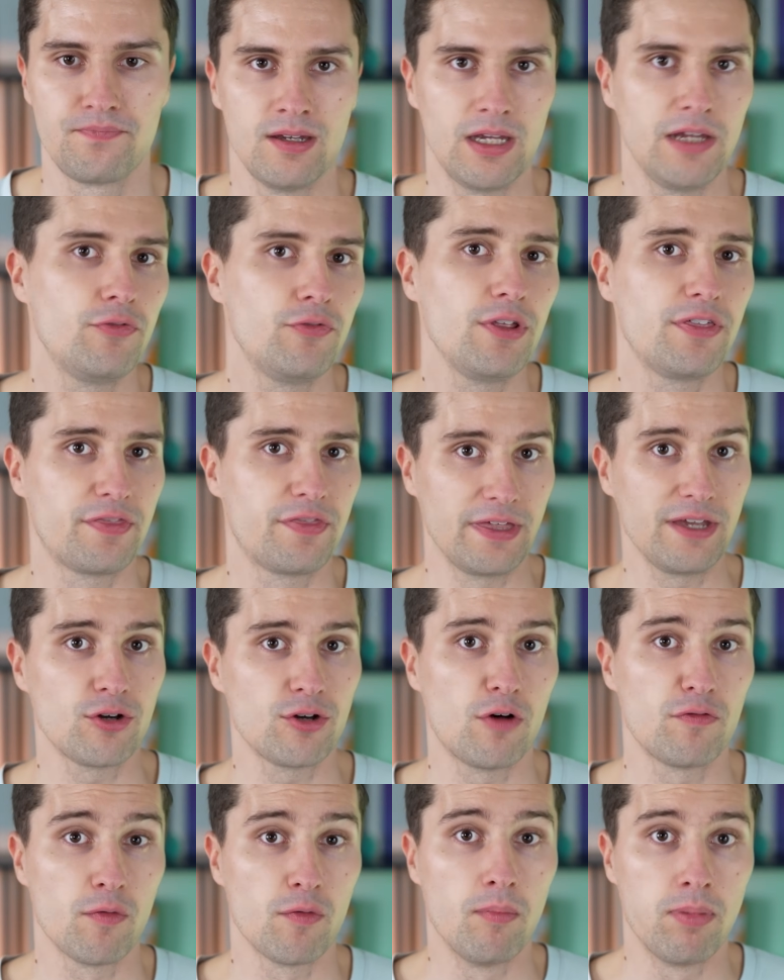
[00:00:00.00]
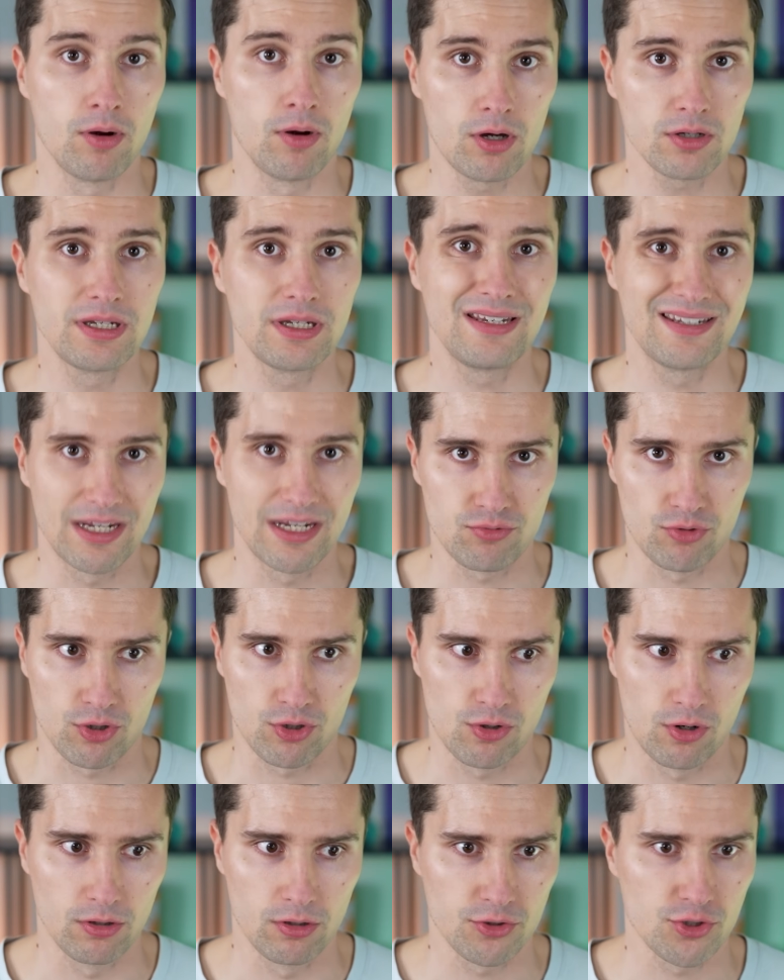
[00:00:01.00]
If we think of a blocking
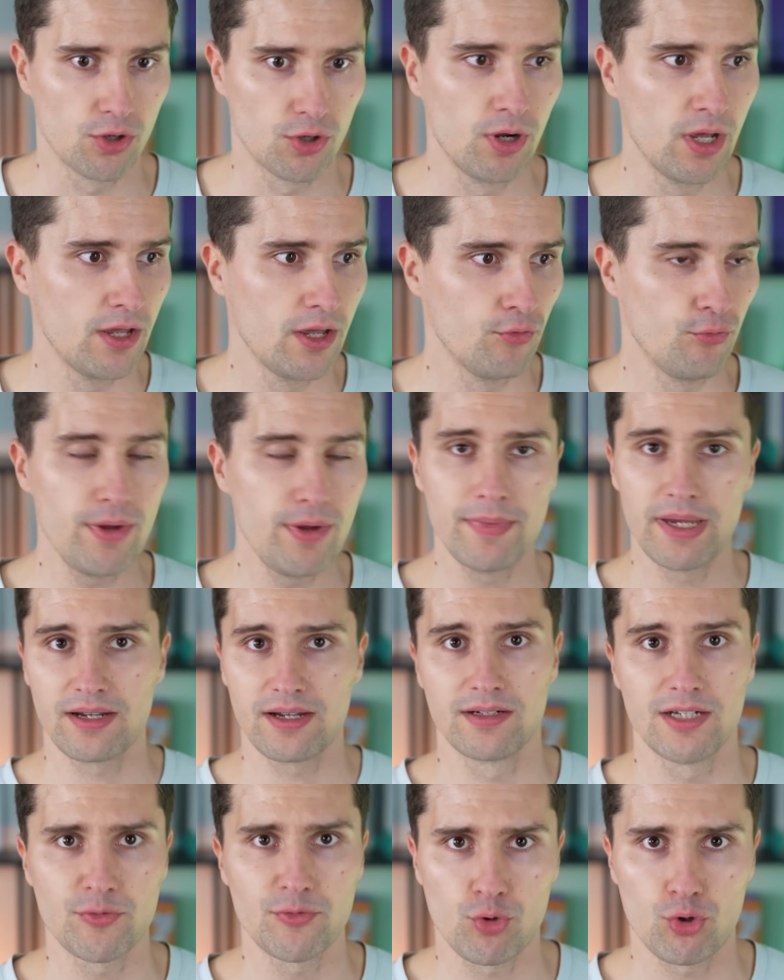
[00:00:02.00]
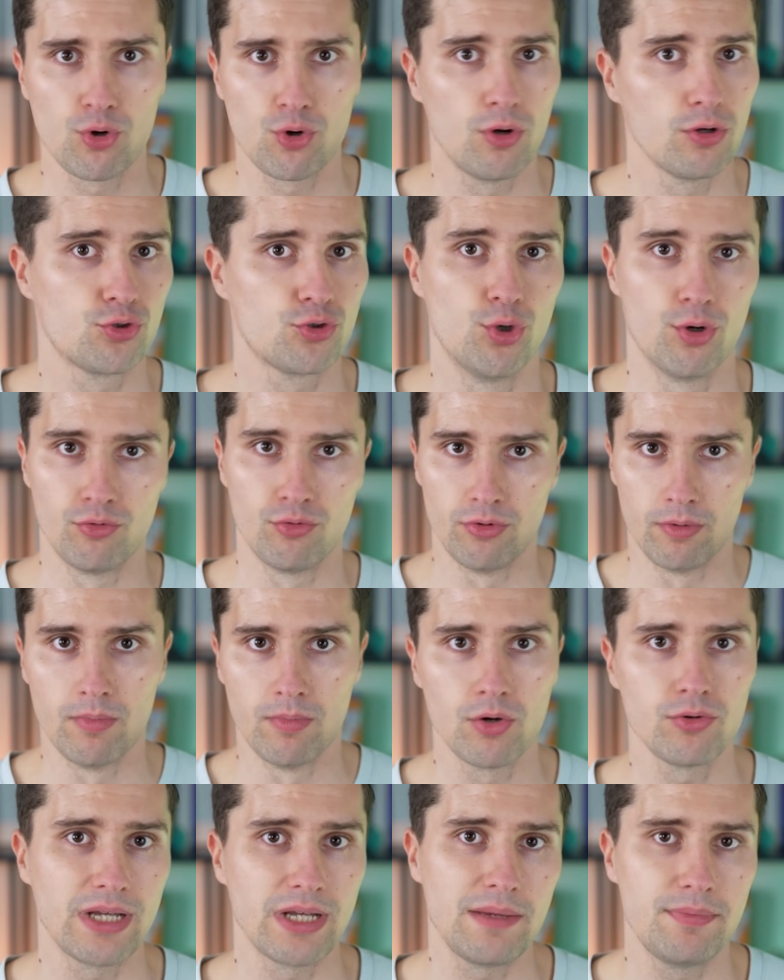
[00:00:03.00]
network call, so we make a network call to a
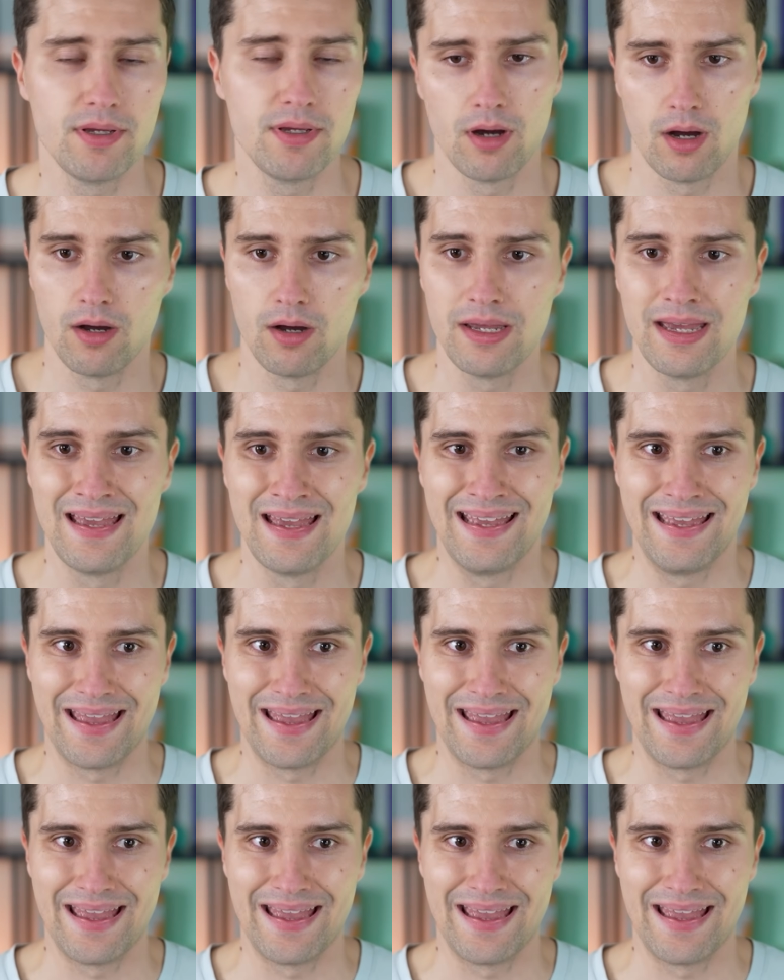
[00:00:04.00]
remote API,